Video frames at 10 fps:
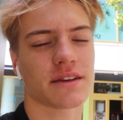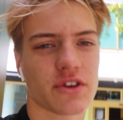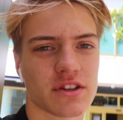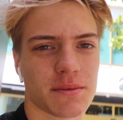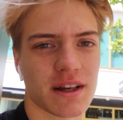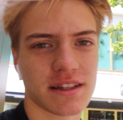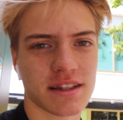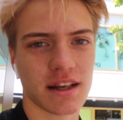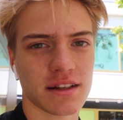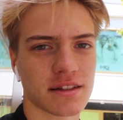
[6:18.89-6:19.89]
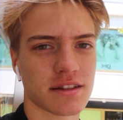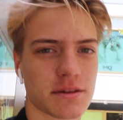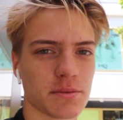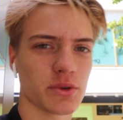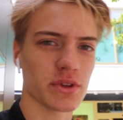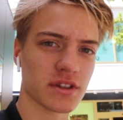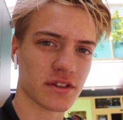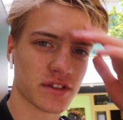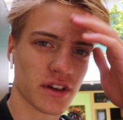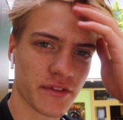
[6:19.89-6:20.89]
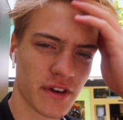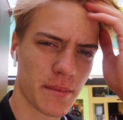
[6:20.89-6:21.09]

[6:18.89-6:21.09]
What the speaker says: They've got some nice salads and smoothies and stuff.